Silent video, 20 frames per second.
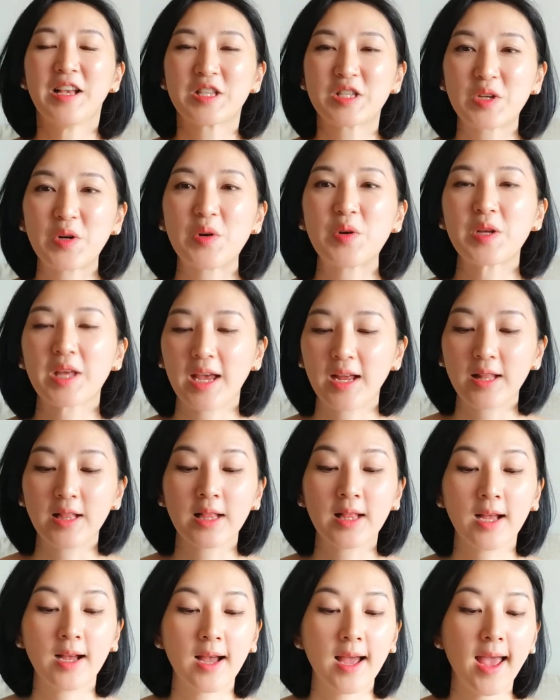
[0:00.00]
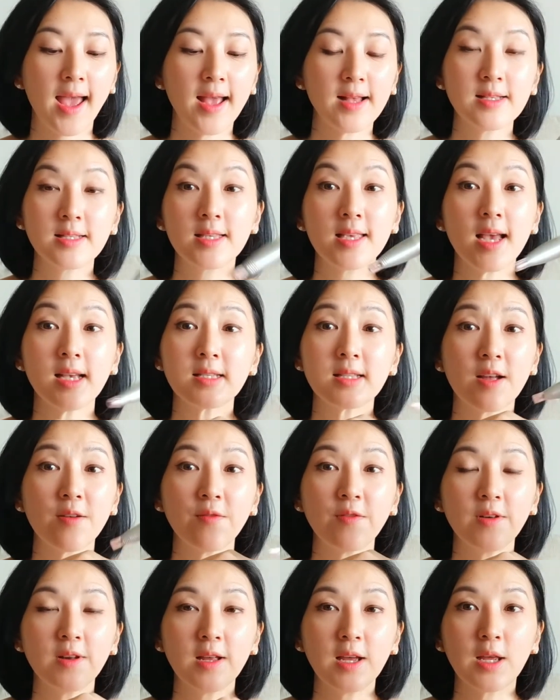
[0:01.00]
So the hands, yes,
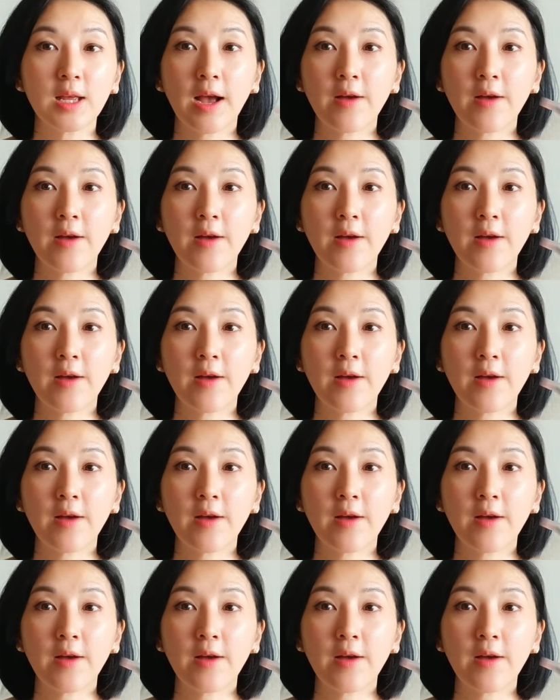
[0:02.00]
definitely.